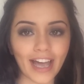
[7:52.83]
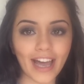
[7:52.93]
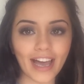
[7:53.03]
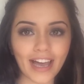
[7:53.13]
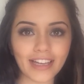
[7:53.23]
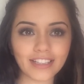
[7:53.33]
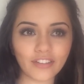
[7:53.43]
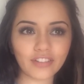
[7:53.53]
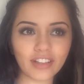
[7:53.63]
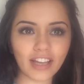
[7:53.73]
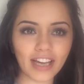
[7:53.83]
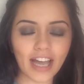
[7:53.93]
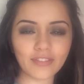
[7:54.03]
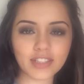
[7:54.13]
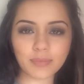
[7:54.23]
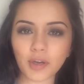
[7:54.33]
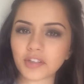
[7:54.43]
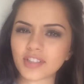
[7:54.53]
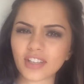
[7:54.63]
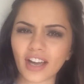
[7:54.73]
and I feel like I haven't
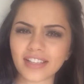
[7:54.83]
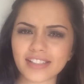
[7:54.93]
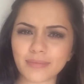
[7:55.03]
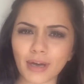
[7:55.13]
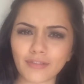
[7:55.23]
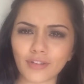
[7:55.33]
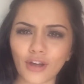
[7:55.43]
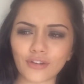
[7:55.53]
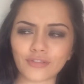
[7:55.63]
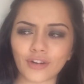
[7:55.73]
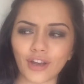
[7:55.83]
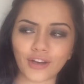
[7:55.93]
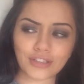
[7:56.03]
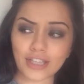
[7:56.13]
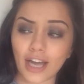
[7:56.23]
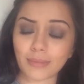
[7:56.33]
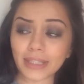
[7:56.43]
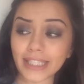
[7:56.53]
spoken to you guys in my vlog for a long time